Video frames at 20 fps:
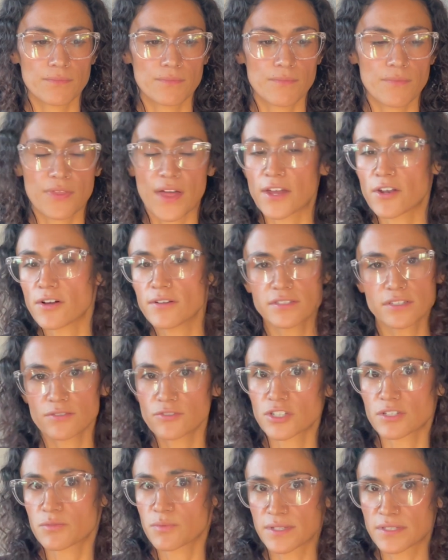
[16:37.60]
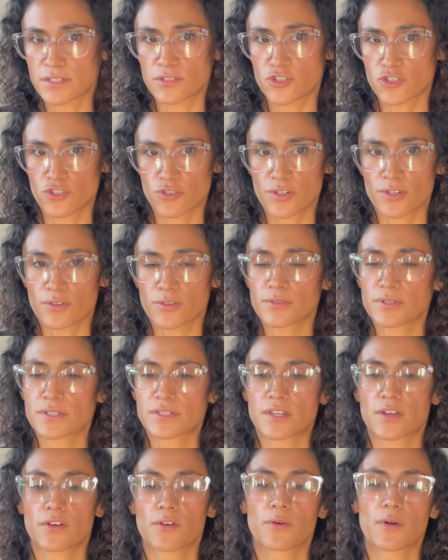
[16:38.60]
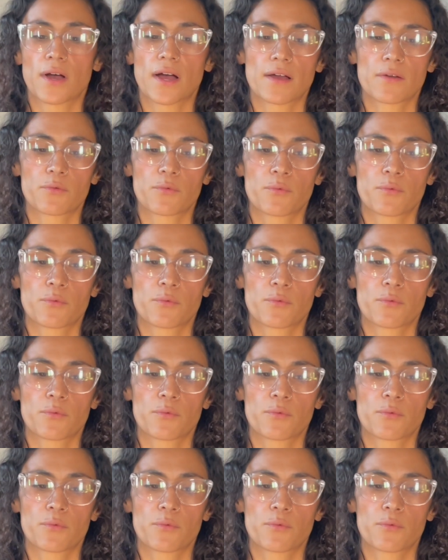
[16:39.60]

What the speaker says: that also just wasn't true. So